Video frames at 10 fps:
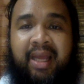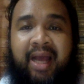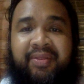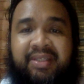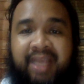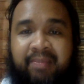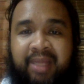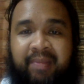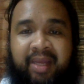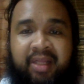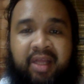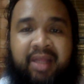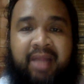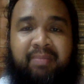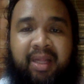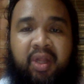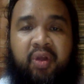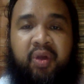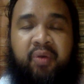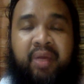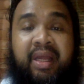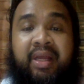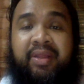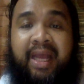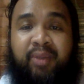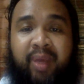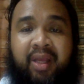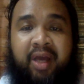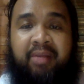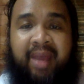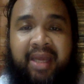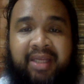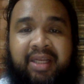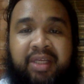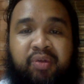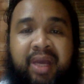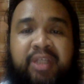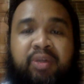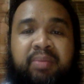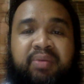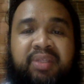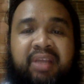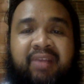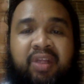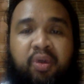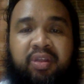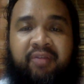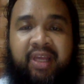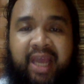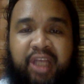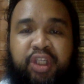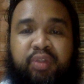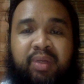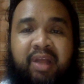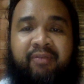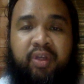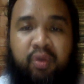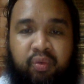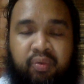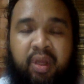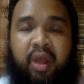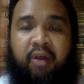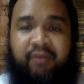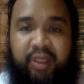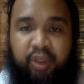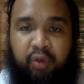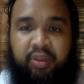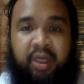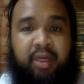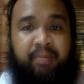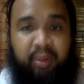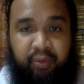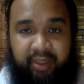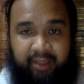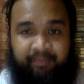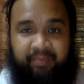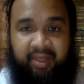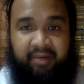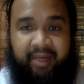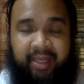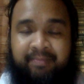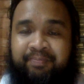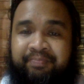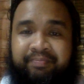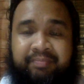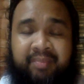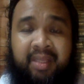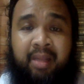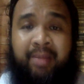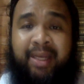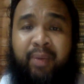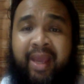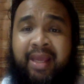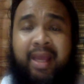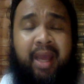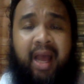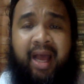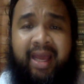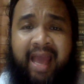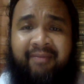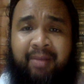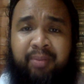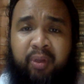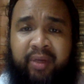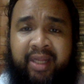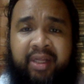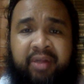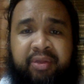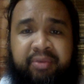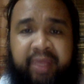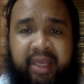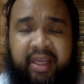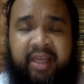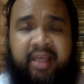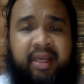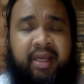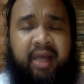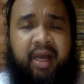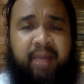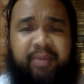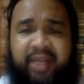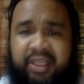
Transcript: At the same time, hit on that bell logo. That way, automatically, you guys will be receiving notifications whenever new videos are uploaded. All right? By the way, I have uploaded three NFL